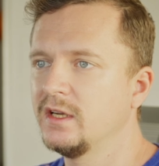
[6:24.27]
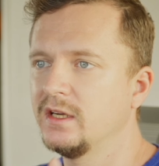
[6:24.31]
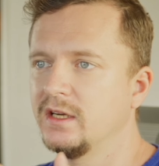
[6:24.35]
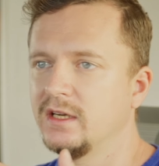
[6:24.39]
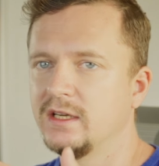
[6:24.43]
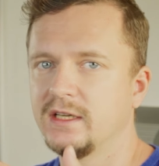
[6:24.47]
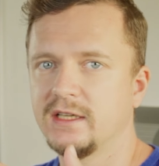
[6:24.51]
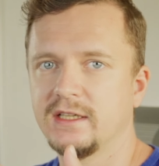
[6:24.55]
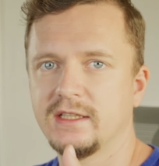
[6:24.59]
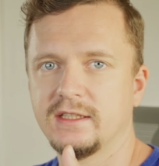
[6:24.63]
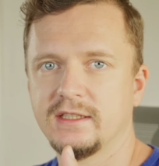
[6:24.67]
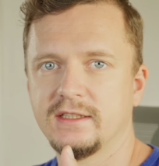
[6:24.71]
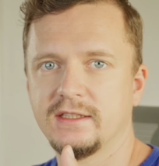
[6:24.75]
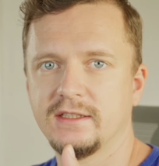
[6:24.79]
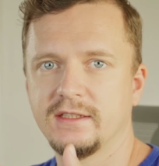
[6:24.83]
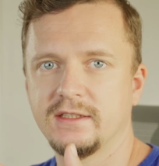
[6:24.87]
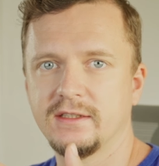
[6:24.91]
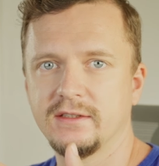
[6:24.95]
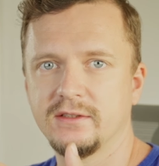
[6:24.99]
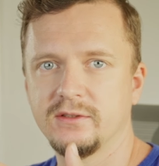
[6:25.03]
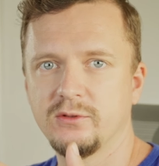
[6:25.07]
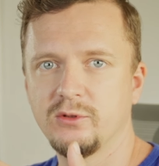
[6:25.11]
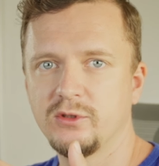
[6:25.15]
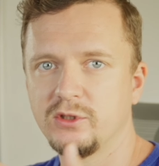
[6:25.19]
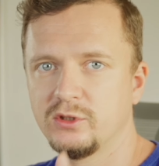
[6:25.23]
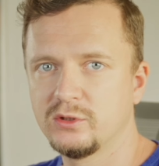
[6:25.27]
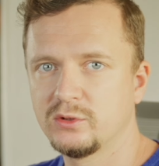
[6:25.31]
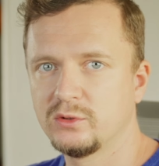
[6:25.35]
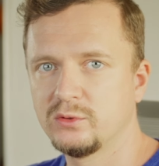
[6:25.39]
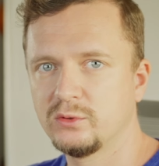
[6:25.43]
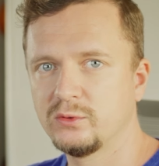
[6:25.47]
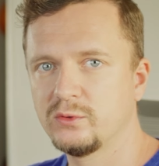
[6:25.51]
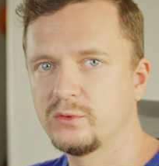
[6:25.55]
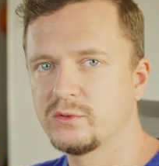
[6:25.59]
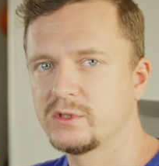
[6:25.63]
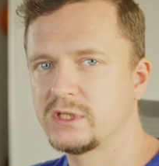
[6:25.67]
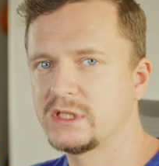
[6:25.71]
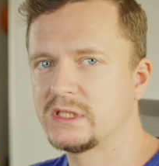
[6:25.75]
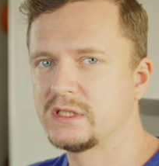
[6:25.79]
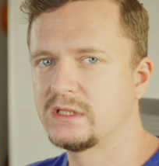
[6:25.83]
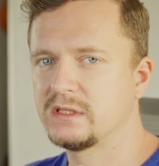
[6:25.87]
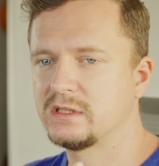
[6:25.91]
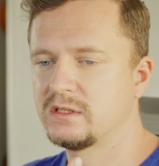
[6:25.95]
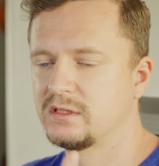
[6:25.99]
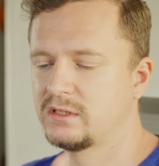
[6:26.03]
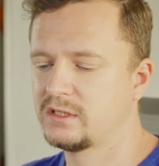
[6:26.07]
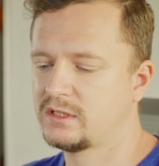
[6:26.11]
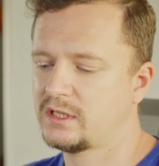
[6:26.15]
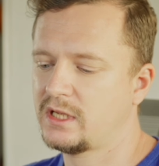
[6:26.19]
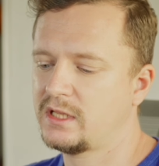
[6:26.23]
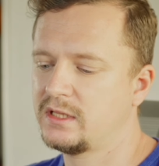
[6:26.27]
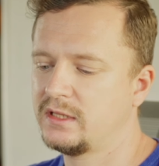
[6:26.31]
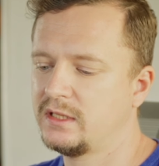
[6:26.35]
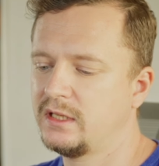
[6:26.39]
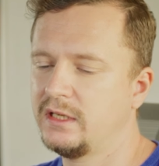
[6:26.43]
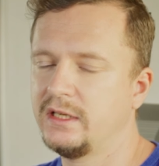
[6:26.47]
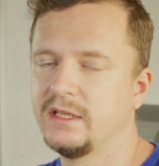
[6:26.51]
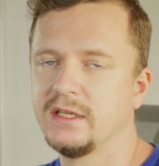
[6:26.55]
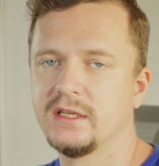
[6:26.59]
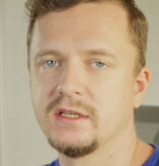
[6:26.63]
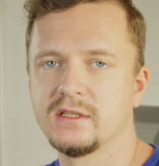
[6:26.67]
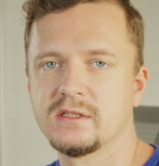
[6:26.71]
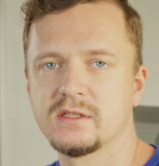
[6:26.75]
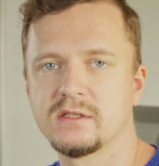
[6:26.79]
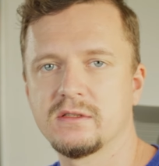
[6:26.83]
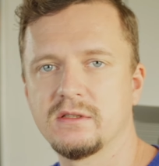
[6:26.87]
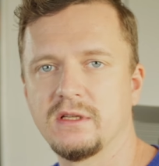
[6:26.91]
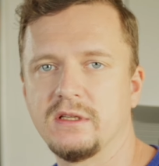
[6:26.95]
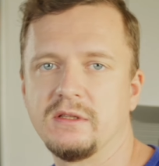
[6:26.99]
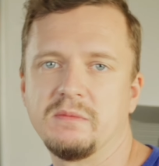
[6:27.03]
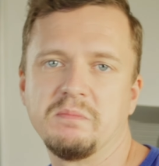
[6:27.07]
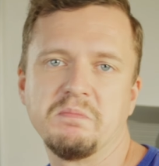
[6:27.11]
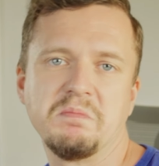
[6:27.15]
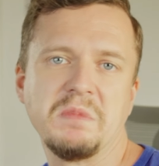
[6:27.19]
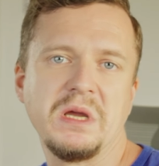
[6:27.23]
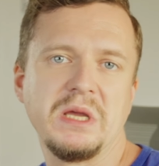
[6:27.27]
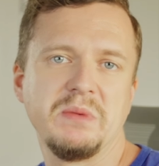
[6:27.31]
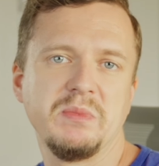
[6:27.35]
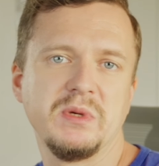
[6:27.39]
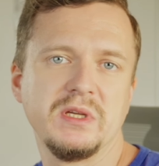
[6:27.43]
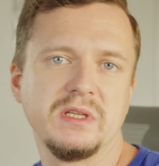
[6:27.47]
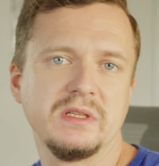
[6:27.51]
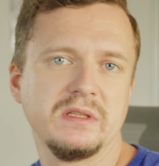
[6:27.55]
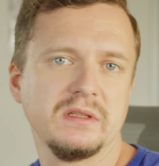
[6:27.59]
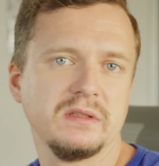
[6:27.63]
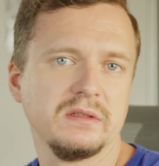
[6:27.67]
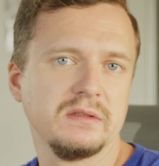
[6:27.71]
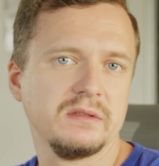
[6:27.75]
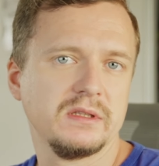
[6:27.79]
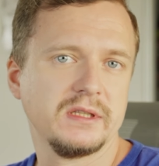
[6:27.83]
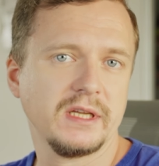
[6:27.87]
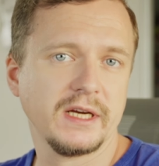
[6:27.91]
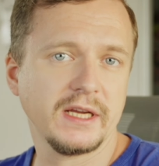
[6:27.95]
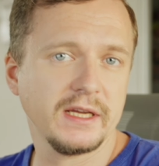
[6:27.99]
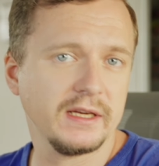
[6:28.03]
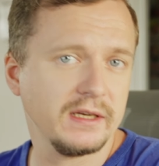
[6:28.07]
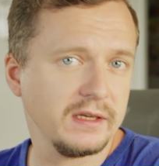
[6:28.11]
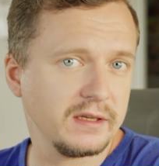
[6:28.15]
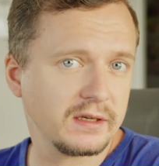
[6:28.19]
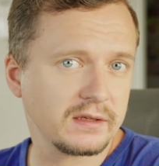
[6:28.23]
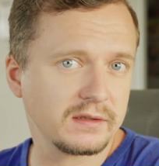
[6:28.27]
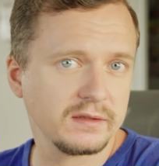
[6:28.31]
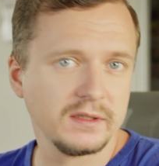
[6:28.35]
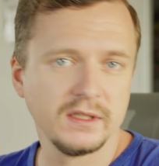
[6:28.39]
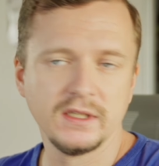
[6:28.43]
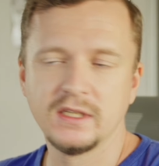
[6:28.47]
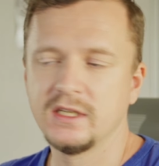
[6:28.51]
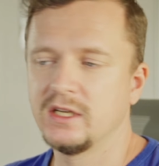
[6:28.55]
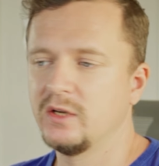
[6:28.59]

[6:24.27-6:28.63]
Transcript: You need to send the links that maybe trailer,